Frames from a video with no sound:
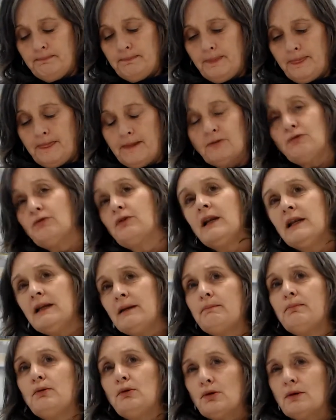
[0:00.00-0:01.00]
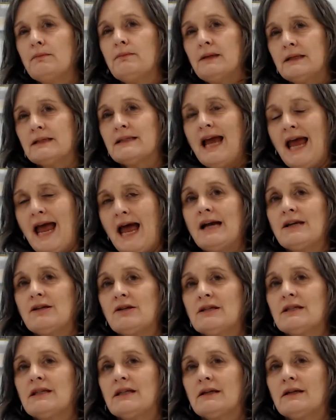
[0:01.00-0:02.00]
The really important bit is how you
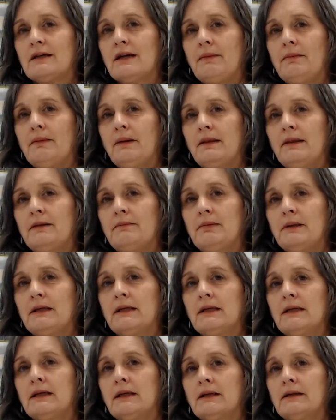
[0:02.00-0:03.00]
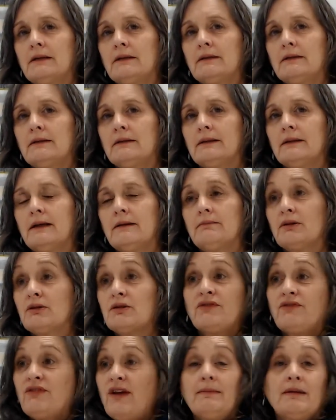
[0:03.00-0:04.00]
set it up at the beginning, because
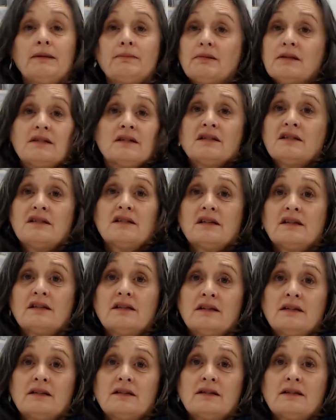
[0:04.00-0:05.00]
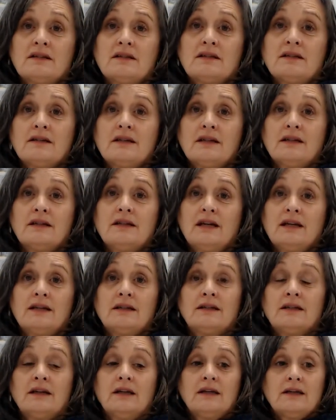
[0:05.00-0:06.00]
family businesses exist, and
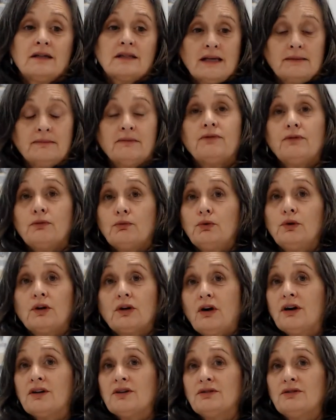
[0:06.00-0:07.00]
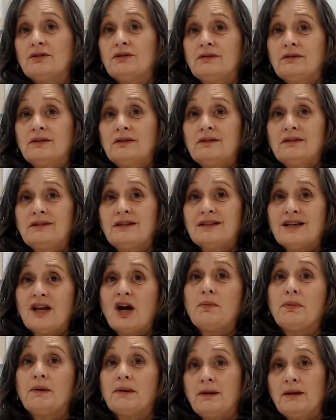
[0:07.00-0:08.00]
some of the work I do is
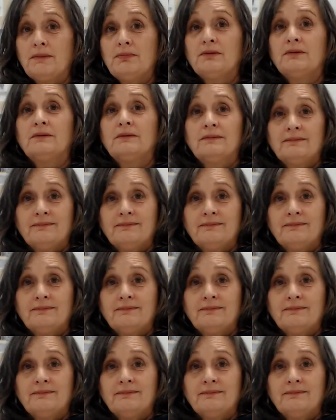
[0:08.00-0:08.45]
helping people